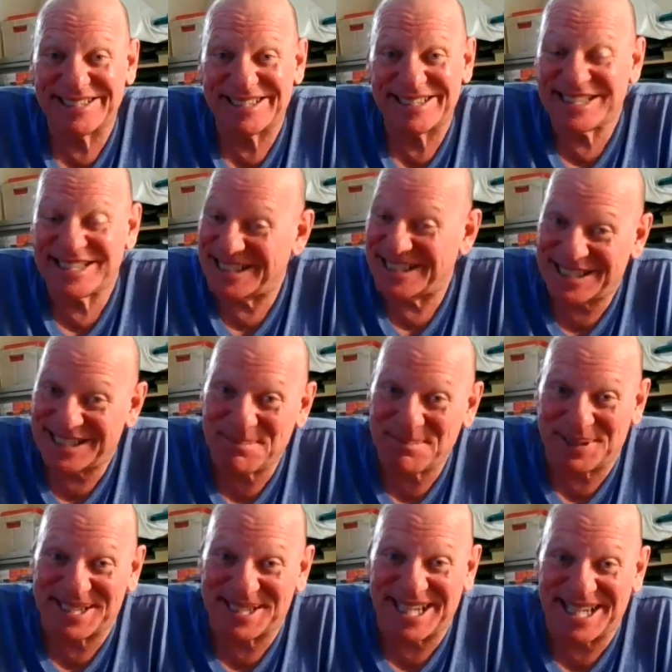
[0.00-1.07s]
It's as simple
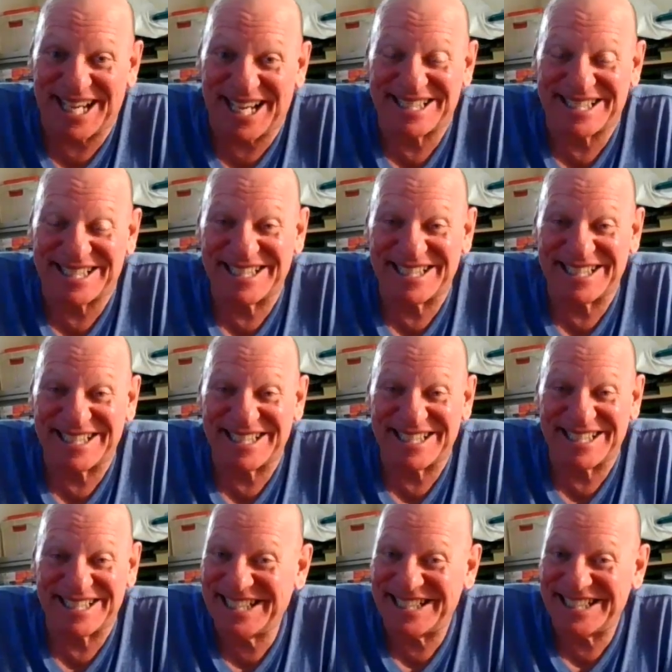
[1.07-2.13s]
as that.
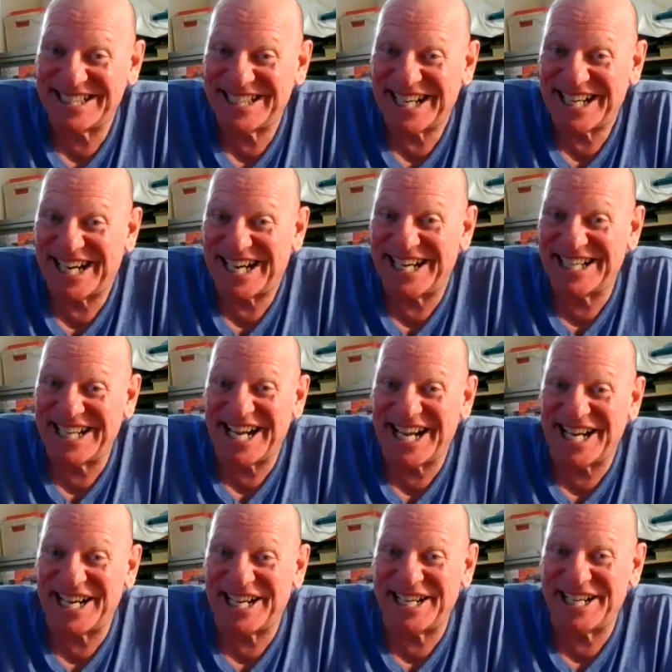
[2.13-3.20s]
They didn't. And
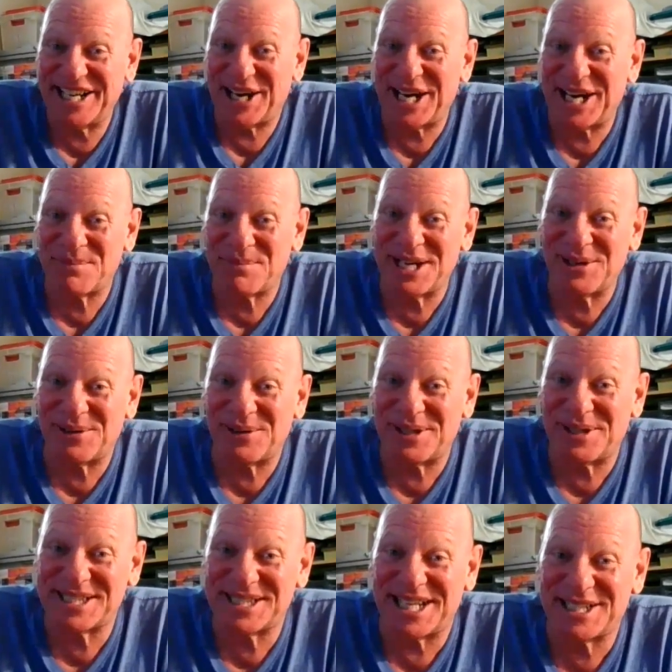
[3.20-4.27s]
now, I had one
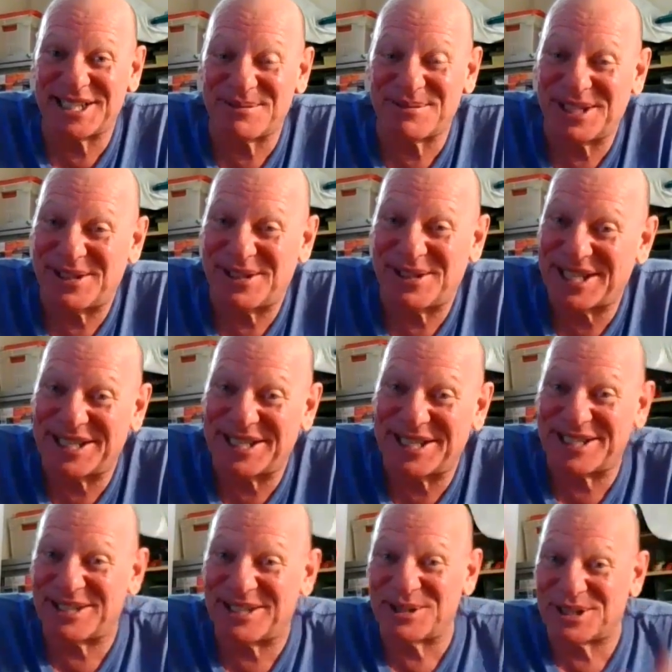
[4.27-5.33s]
lawyer say to me, like,
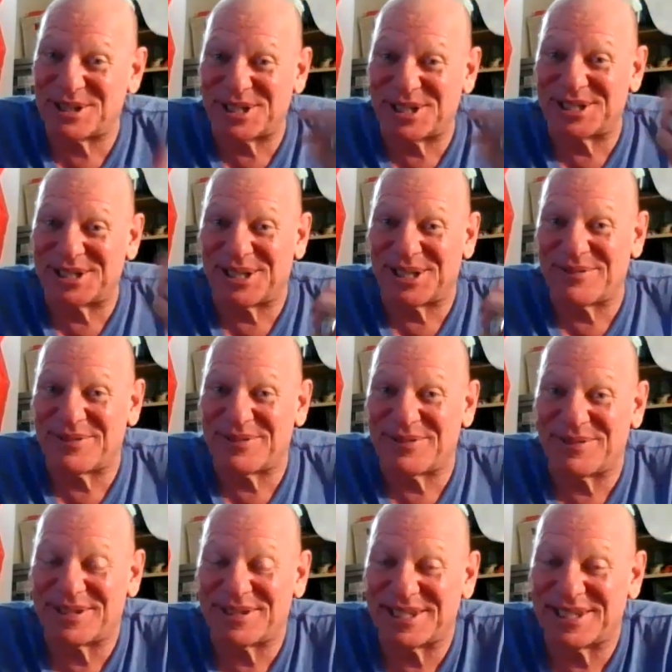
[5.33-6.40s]
I wish I got $1 for
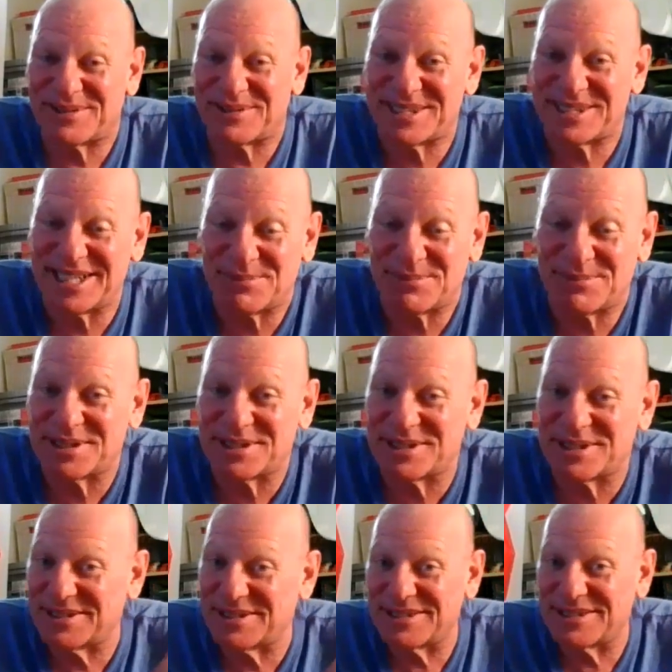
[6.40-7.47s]
everything that was said, was,
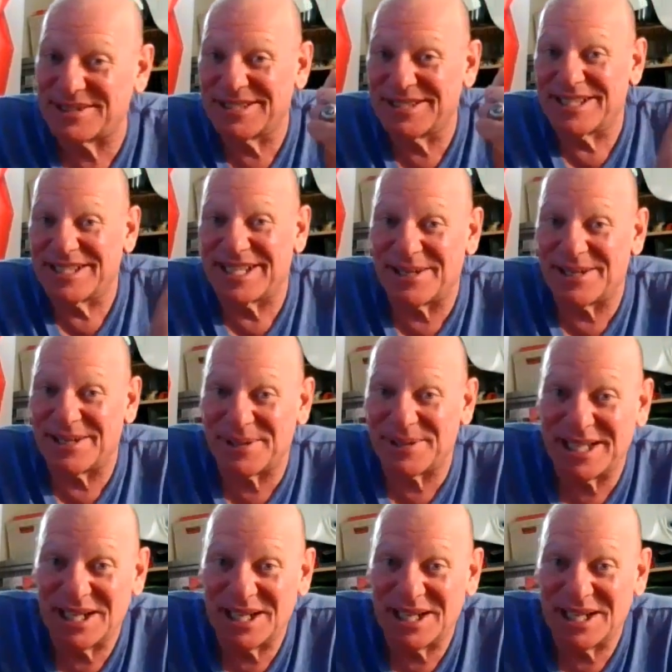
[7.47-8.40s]
well,